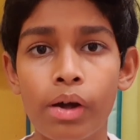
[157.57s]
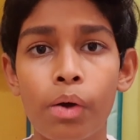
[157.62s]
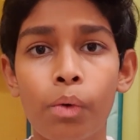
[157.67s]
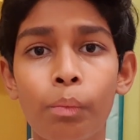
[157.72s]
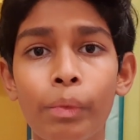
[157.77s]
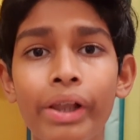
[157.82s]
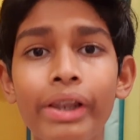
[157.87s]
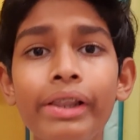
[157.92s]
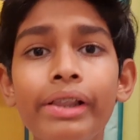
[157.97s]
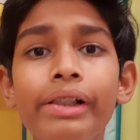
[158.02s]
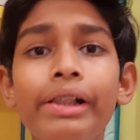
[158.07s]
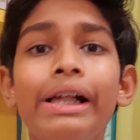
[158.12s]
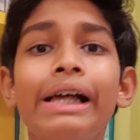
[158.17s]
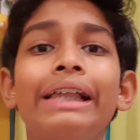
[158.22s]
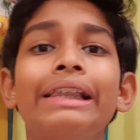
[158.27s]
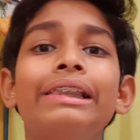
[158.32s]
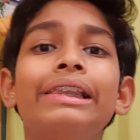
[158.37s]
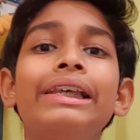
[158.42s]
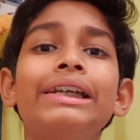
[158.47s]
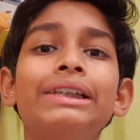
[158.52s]
Well,
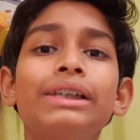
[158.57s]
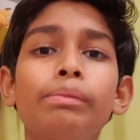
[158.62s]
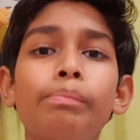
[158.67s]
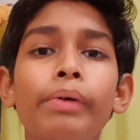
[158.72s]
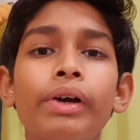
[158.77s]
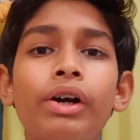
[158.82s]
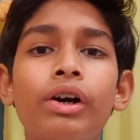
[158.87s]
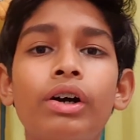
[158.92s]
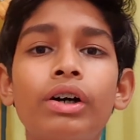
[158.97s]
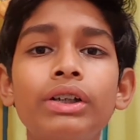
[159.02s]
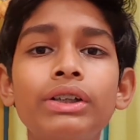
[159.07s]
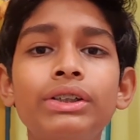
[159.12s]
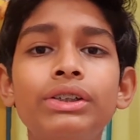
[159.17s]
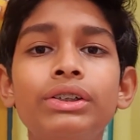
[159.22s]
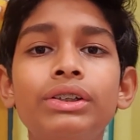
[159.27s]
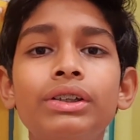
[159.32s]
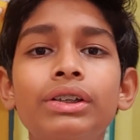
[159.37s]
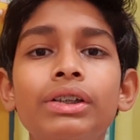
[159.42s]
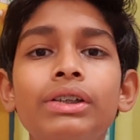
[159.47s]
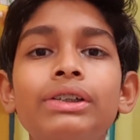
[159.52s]
this is because
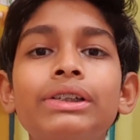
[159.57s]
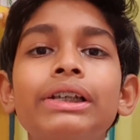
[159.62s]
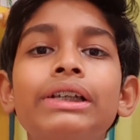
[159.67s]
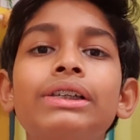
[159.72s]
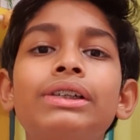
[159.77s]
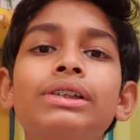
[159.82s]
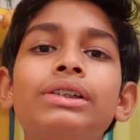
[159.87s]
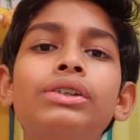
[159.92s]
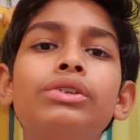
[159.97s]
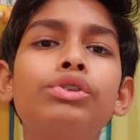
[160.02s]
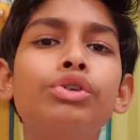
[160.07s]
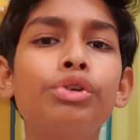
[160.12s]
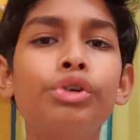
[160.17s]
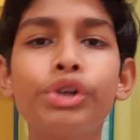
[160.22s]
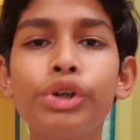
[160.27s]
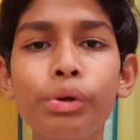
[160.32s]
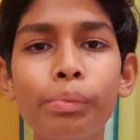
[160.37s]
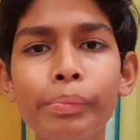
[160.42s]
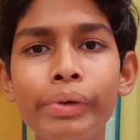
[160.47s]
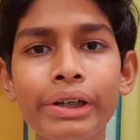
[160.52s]
it's through
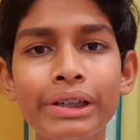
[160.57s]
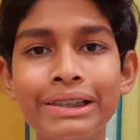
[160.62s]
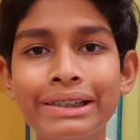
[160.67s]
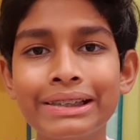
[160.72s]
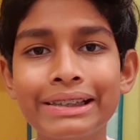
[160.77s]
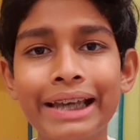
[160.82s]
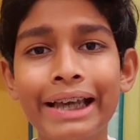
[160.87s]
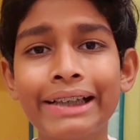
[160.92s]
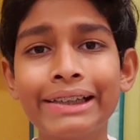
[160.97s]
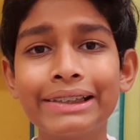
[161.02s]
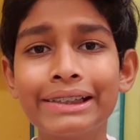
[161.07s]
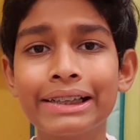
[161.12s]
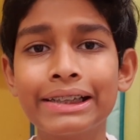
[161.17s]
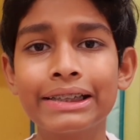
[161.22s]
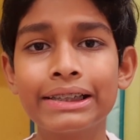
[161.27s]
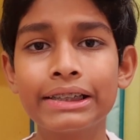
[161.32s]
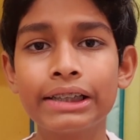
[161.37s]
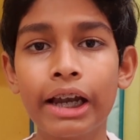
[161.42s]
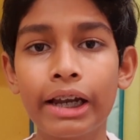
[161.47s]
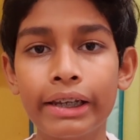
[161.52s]
numerous tests and
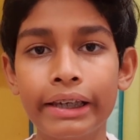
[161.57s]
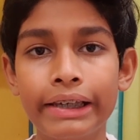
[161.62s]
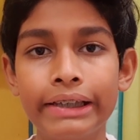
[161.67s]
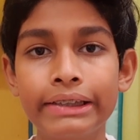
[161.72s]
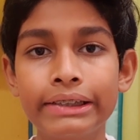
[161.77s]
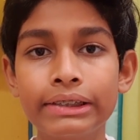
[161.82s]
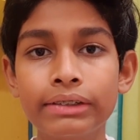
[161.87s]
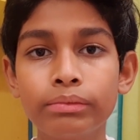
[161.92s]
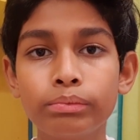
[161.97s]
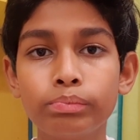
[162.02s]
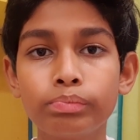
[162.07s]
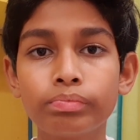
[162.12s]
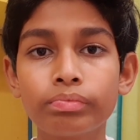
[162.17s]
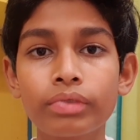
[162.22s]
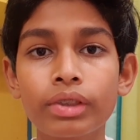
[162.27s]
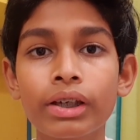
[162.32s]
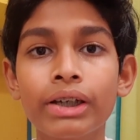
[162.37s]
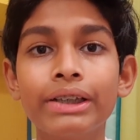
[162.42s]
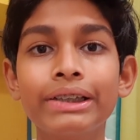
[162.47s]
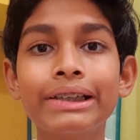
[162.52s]
studies,
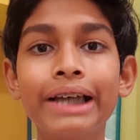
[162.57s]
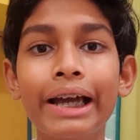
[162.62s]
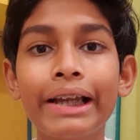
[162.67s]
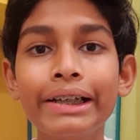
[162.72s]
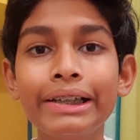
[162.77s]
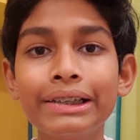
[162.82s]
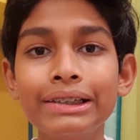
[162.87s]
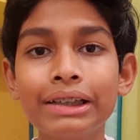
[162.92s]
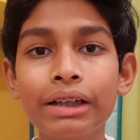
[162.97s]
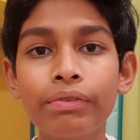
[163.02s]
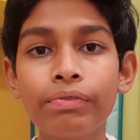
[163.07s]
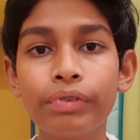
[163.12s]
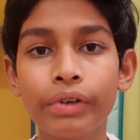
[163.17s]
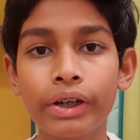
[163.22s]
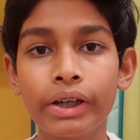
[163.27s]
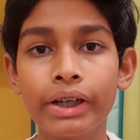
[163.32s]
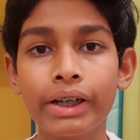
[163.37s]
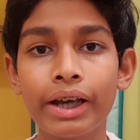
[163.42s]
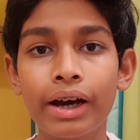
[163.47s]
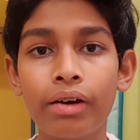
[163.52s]
scientists have
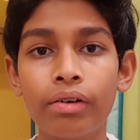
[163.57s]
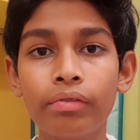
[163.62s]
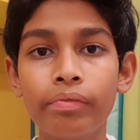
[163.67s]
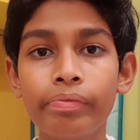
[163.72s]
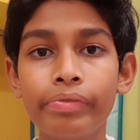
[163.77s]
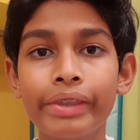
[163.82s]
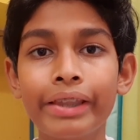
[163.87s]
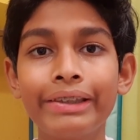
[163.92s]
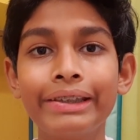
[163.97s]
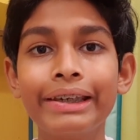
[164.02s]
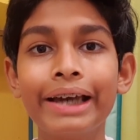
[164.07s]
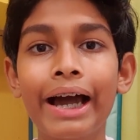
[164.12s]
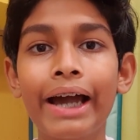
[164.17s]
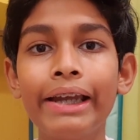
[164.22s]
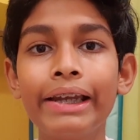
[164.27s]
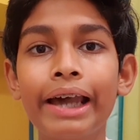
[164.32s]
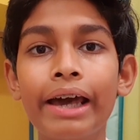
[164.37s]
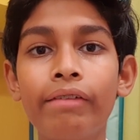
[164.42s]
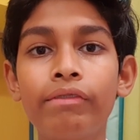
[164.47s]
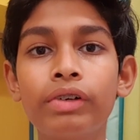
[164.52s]
figured out that the eye
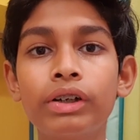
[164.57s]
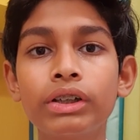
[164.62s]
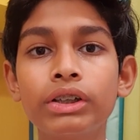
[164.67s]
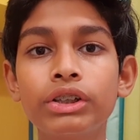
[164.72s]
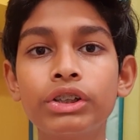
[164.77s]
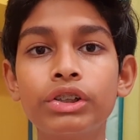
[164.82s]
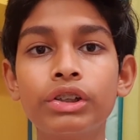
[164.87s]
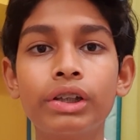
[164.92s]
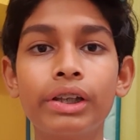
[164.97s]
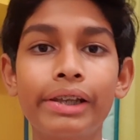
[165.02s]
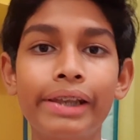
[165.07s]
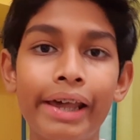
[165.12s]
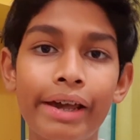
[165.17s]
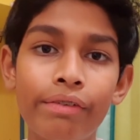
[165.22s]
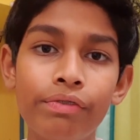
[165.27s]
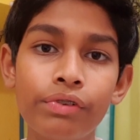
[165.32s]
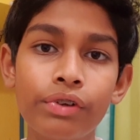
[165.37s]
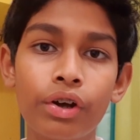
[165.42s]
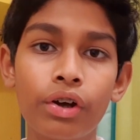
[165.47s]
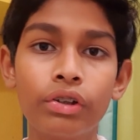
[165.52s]
diverts to the
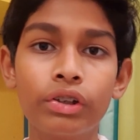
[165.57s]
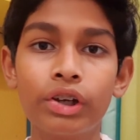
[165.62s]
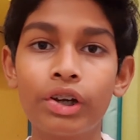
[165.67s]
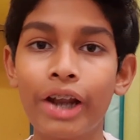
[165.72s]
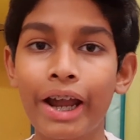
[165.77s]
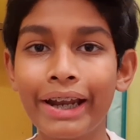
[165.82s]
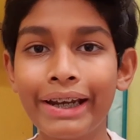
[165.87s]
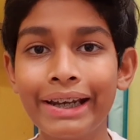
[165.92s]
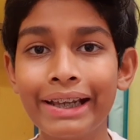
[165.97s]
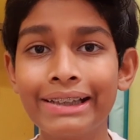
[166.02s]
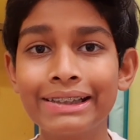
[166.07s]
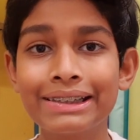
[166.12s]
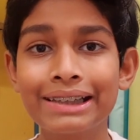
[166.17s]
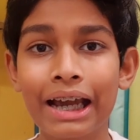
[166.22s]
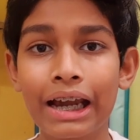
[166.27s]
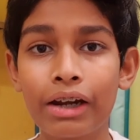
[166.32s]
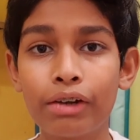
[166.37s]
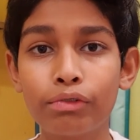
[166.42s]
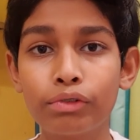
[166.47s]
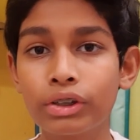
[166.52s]
left or the right hand
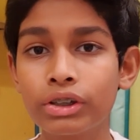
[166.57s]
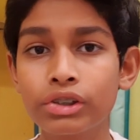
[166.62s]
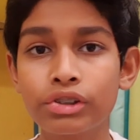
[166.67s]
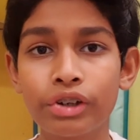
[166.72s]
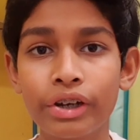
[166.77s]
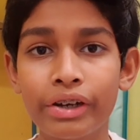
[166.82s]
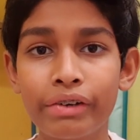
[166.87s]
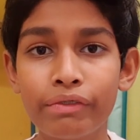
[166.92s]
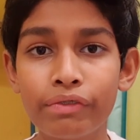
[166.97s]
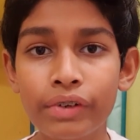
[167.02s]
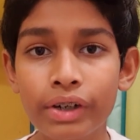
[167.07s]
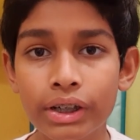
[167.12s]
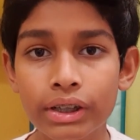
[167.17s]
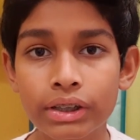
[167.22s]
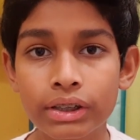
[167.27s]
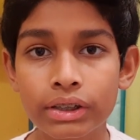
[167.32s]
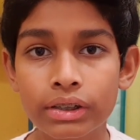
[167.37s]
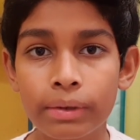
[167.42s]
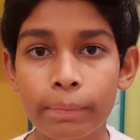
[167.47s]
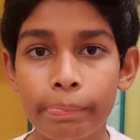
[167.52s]
side of the screen
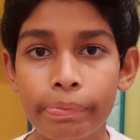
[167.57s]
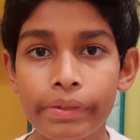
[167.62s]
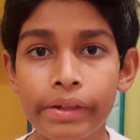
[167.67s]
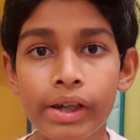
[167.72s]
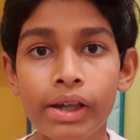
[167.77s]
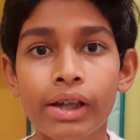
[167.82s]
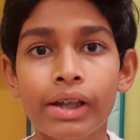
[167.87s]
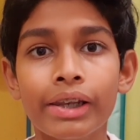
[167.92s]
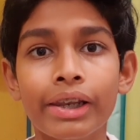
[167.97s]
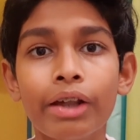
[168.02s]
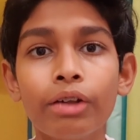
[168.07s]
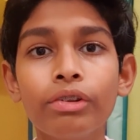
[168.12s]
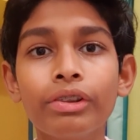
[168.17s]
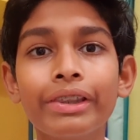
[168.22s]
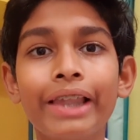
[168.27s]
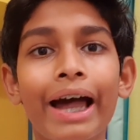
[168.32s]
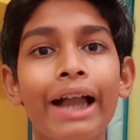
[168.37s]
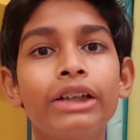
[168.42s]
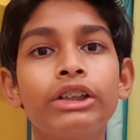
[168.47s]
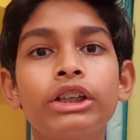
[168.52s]
first. Now
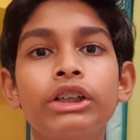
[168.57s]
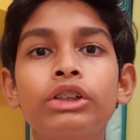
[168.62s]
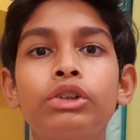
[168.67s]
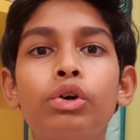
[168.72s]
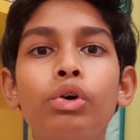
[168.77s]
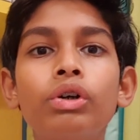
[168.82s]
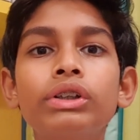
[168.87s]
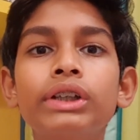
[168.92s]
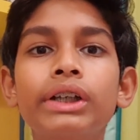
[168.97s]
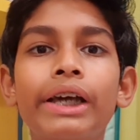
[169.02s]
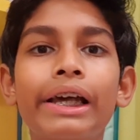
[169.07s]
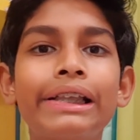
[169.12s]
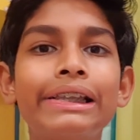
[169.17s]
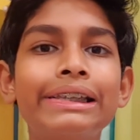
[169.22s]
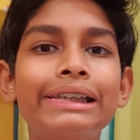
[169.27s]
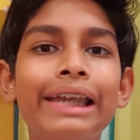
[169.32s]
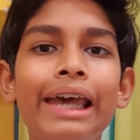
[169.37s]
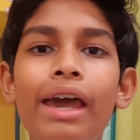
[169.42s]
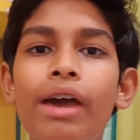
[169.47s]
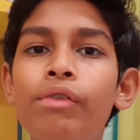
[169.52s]
that just goes
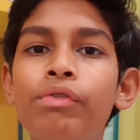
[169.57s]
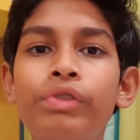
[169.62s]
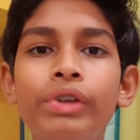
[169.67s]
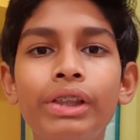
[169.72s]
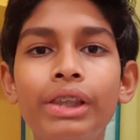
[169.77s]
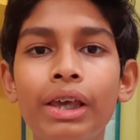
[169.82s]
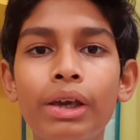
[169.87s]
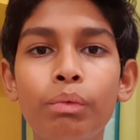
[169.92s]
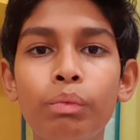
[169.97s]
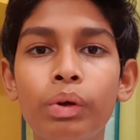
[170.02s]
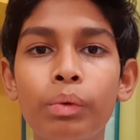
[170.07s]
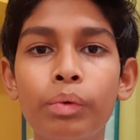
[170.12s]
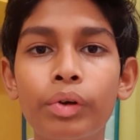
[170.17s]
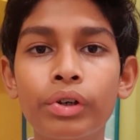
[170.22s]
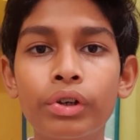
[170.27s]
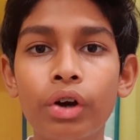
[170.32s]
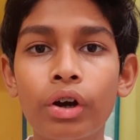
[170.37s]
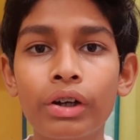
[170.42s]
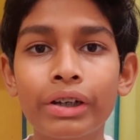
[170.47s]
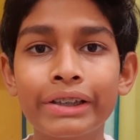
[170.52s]
against everything we were
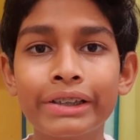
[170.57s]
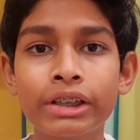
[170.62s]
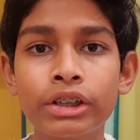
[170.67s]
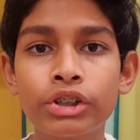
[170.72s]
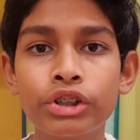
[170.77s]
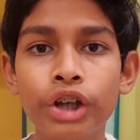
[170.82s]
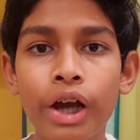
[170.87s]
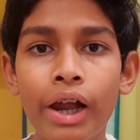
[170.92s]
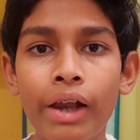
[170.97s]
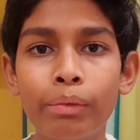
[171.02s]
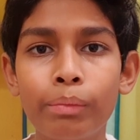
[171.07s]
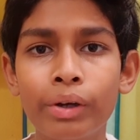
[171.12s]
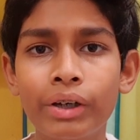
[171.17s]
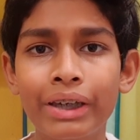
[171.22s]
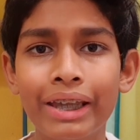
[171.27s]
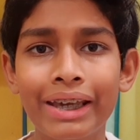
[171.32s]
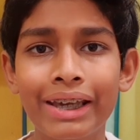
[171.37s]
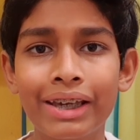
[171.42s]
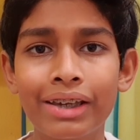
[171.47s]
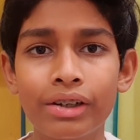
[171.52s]
taught as a child when
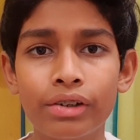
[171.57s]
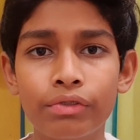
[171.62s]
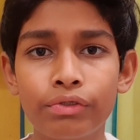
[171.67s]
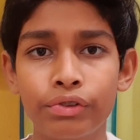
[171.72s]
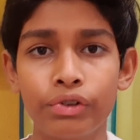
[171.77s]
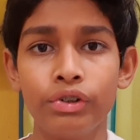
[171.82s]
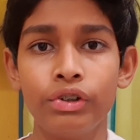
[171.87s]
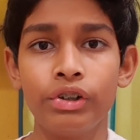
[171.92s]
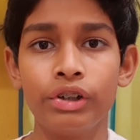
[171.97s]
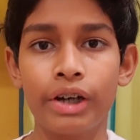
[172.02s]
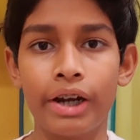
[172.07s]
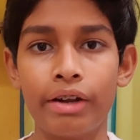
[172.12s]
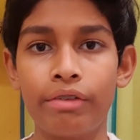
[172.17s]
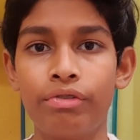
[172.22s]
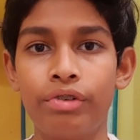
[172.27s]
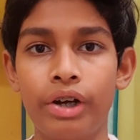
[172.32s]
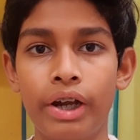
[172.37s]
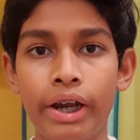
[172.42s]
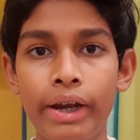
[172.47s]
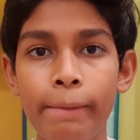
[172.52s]
taking a
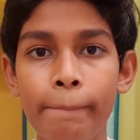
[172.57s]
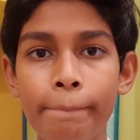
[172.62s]
photograph, right?